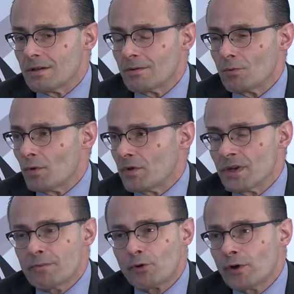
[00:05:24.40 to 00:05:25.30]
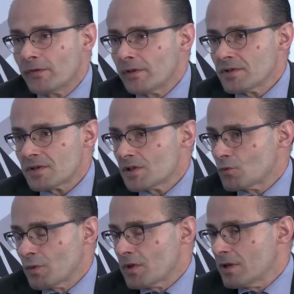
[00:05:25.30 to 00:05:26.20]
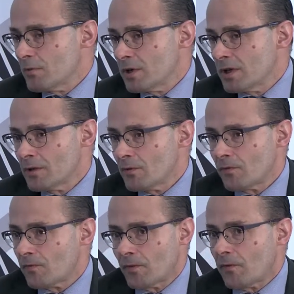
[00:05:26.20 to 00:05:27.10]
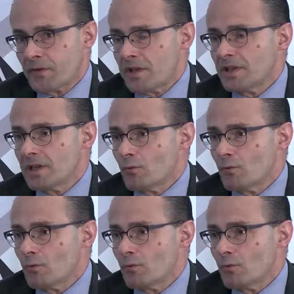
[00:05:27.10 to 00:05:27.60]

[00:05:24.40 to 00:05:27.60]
with their preferences, with their way of thinking,